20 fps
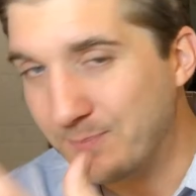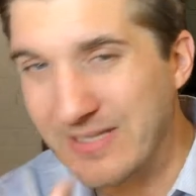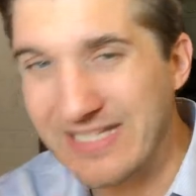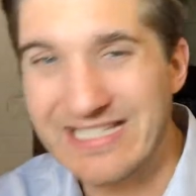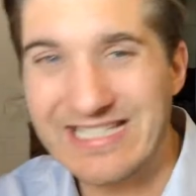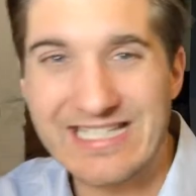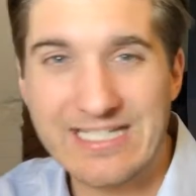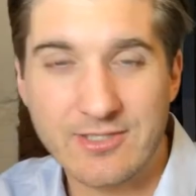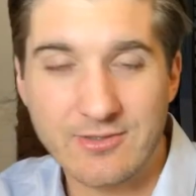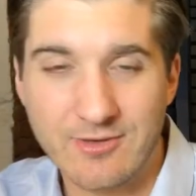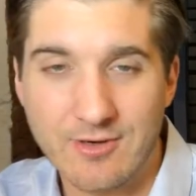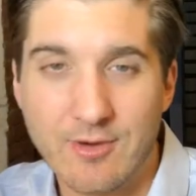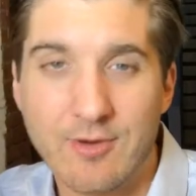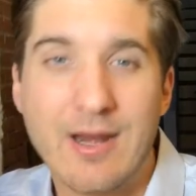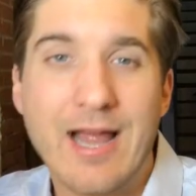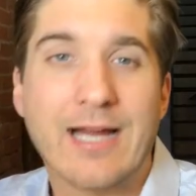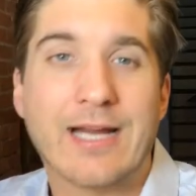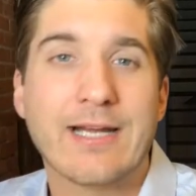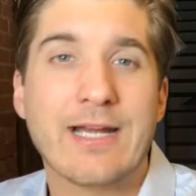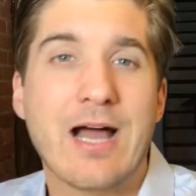business
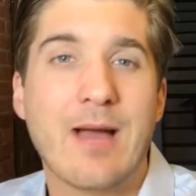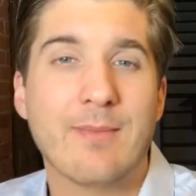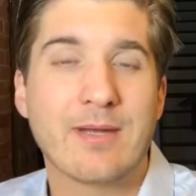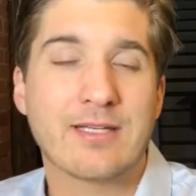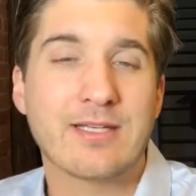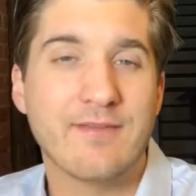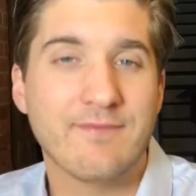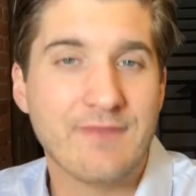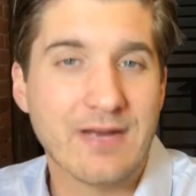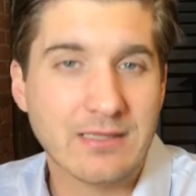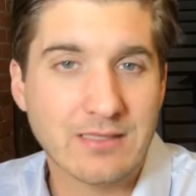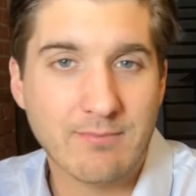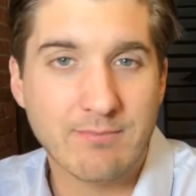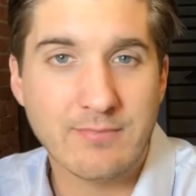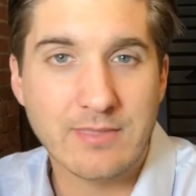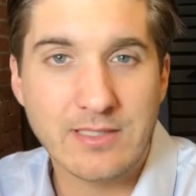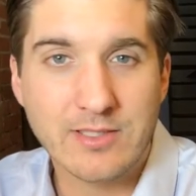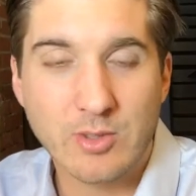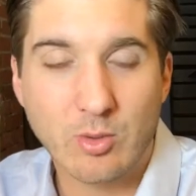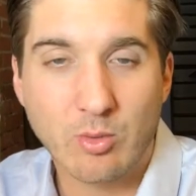or economic
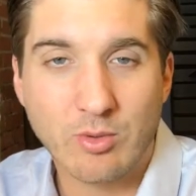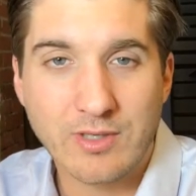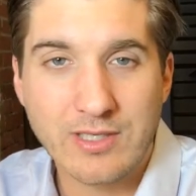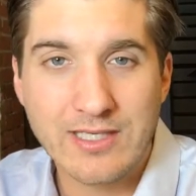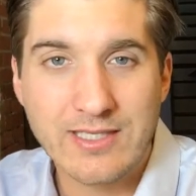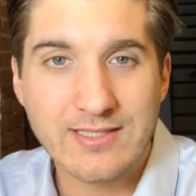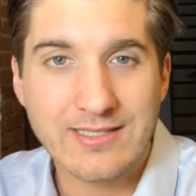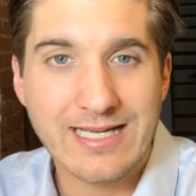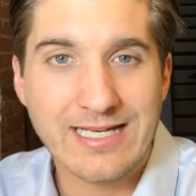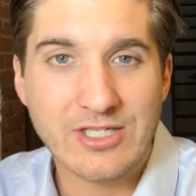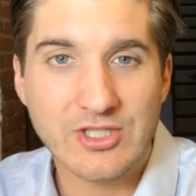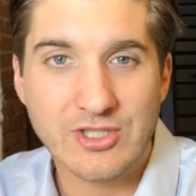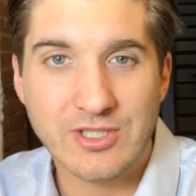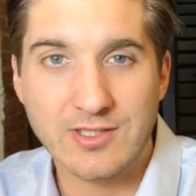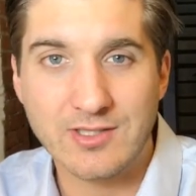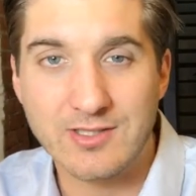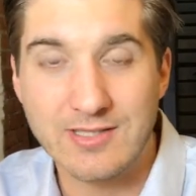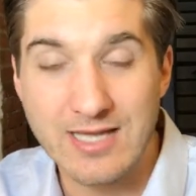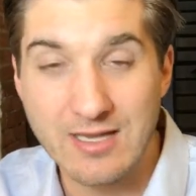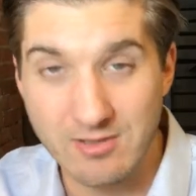development
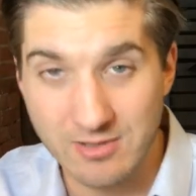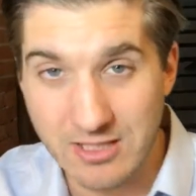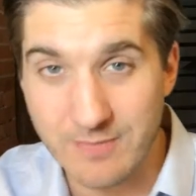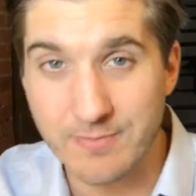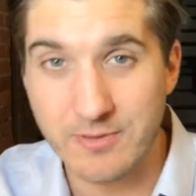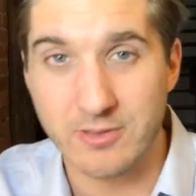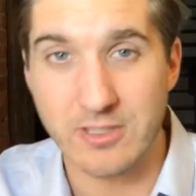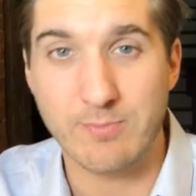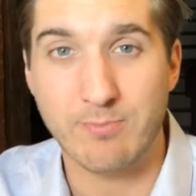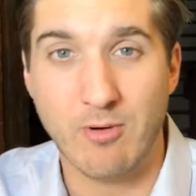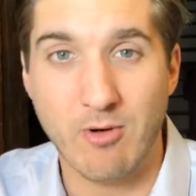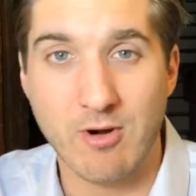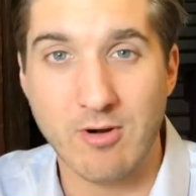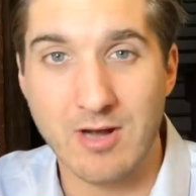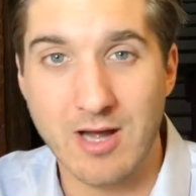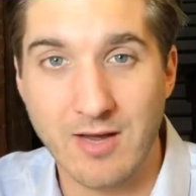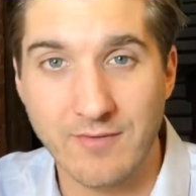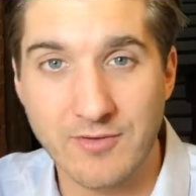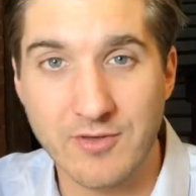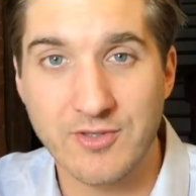organizations that are typically
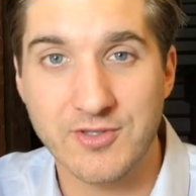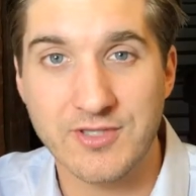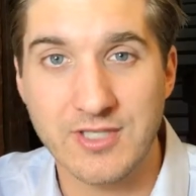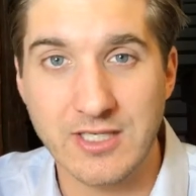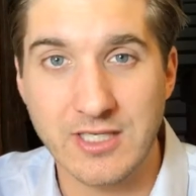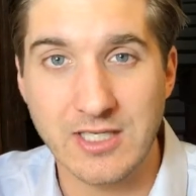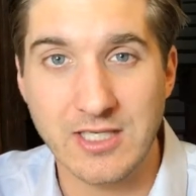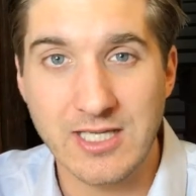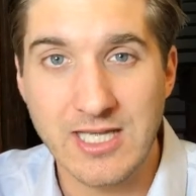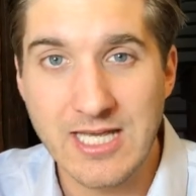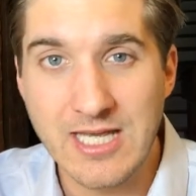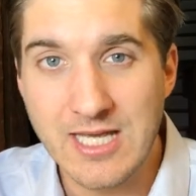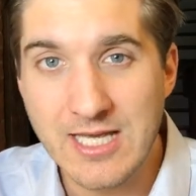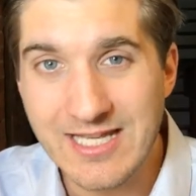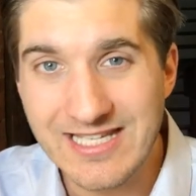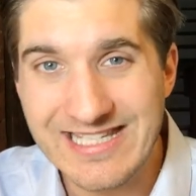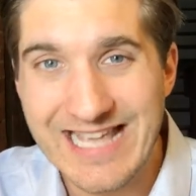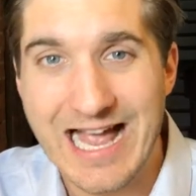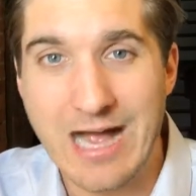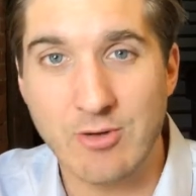part of your city,
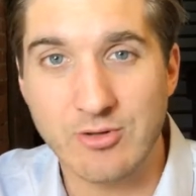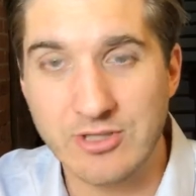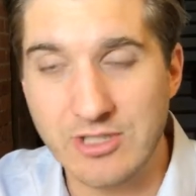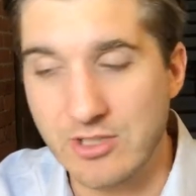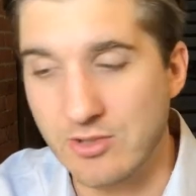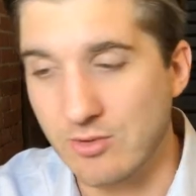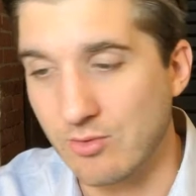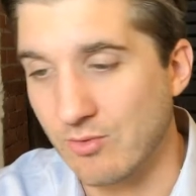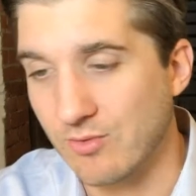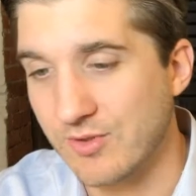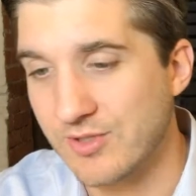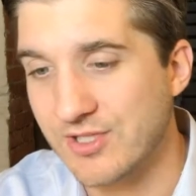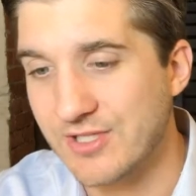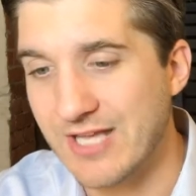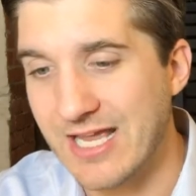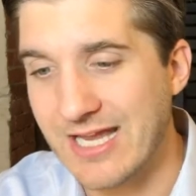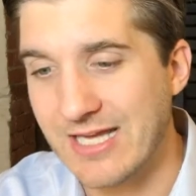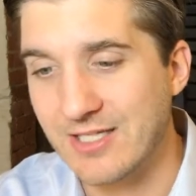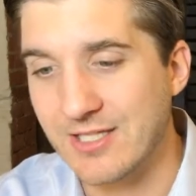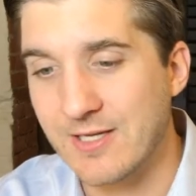county, or
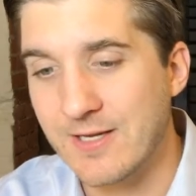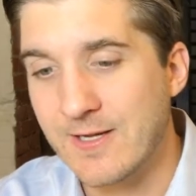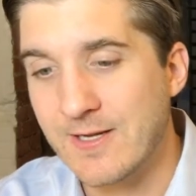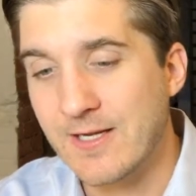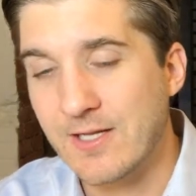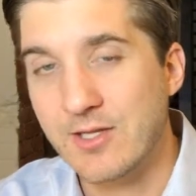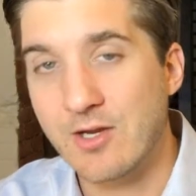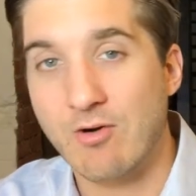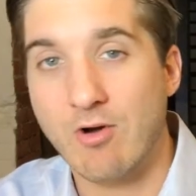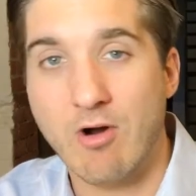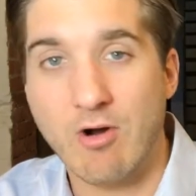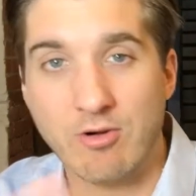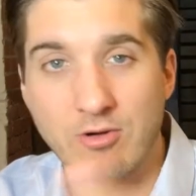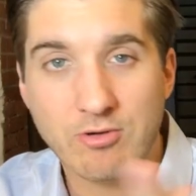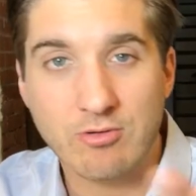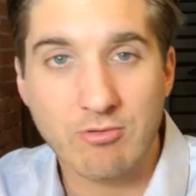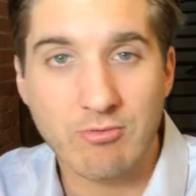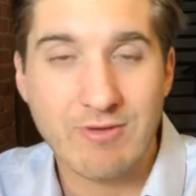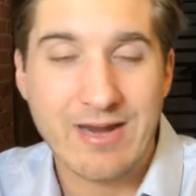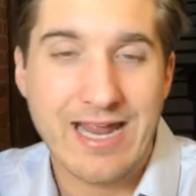state. There are
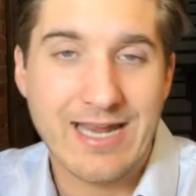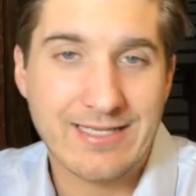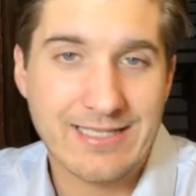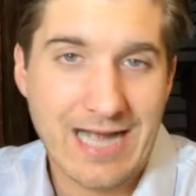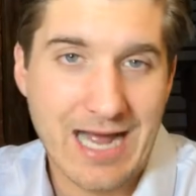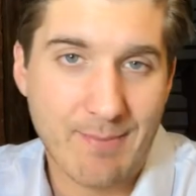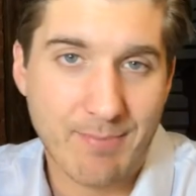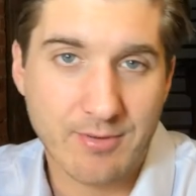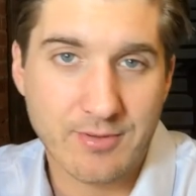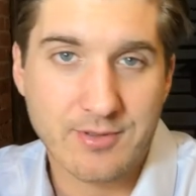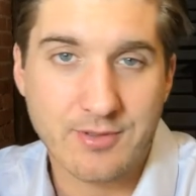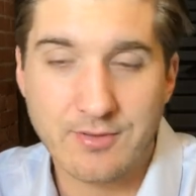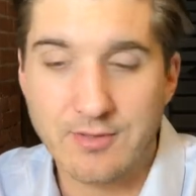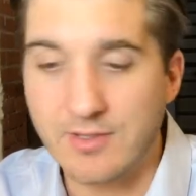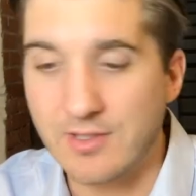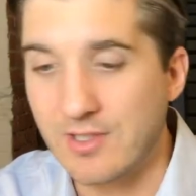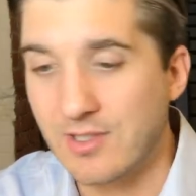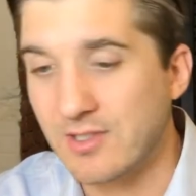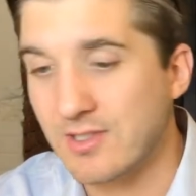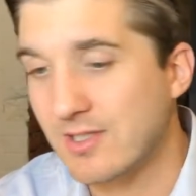grant
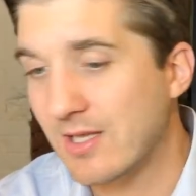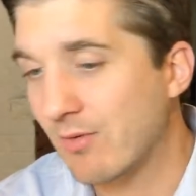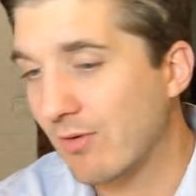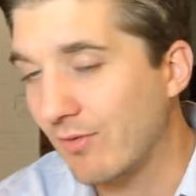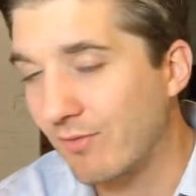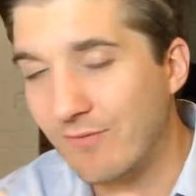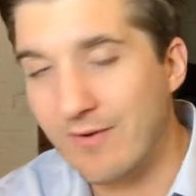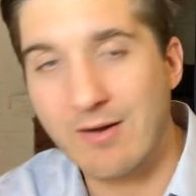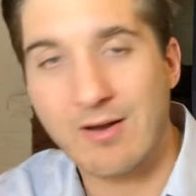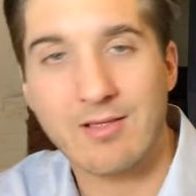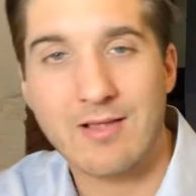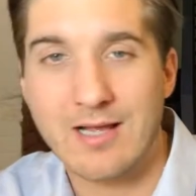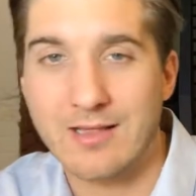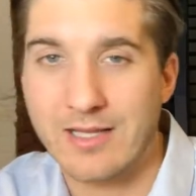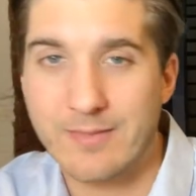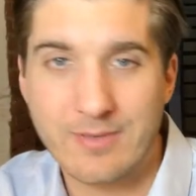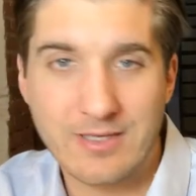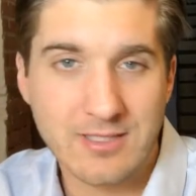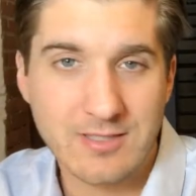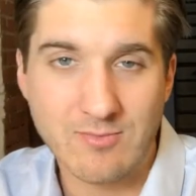opportunities. There will very
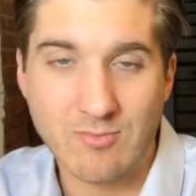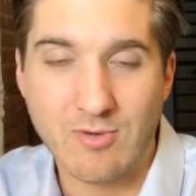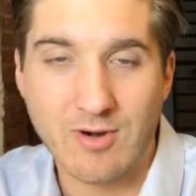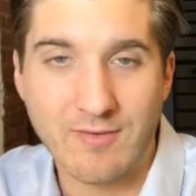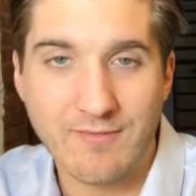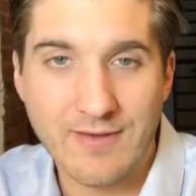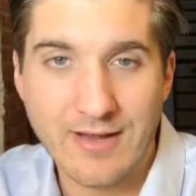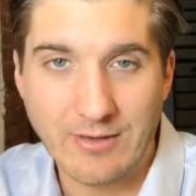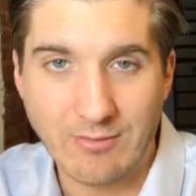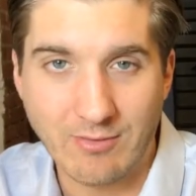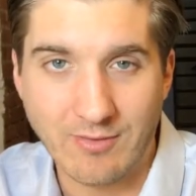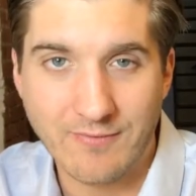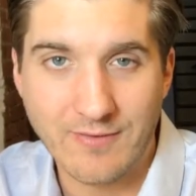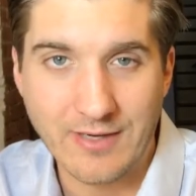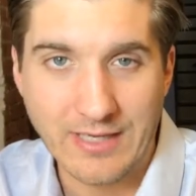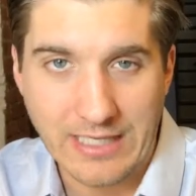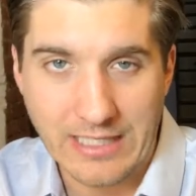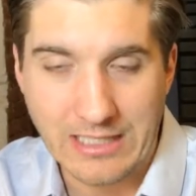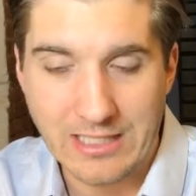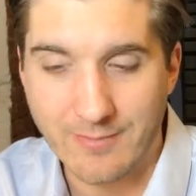likely be some more federal
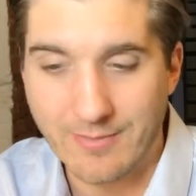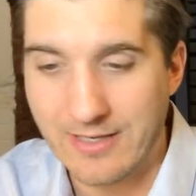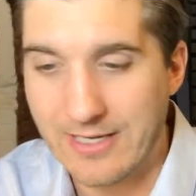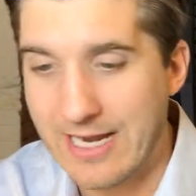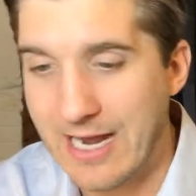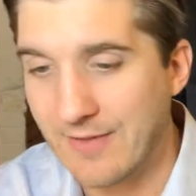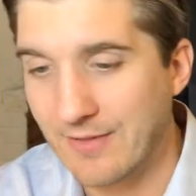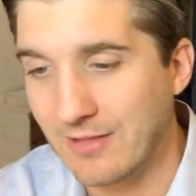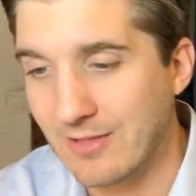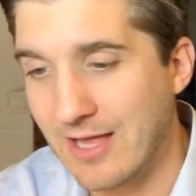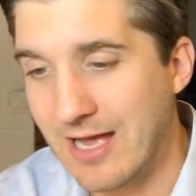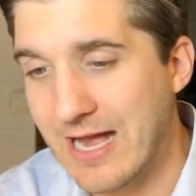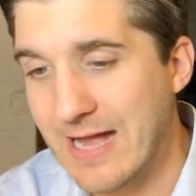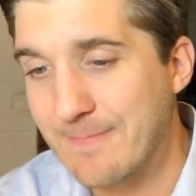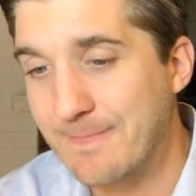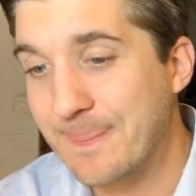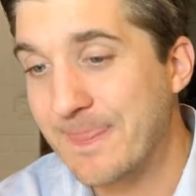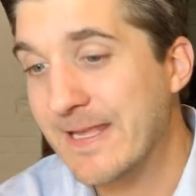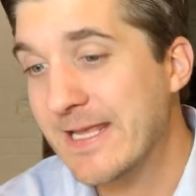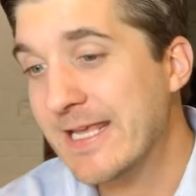funding coming down the
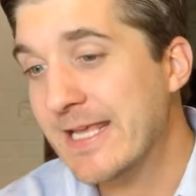line.